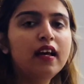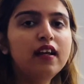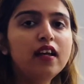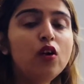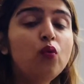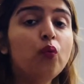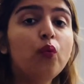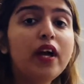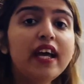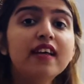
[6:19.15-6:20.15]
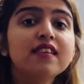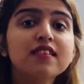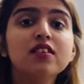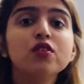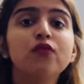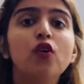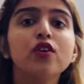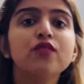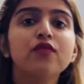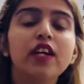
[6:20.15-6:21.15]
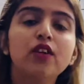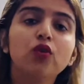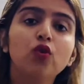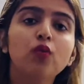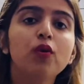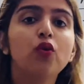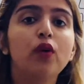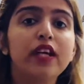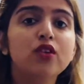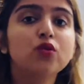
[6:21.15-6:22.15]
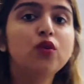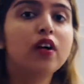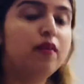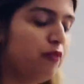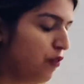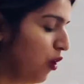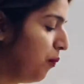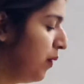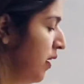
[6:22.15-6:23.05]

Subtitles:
Now where is this phosphate group going to come from?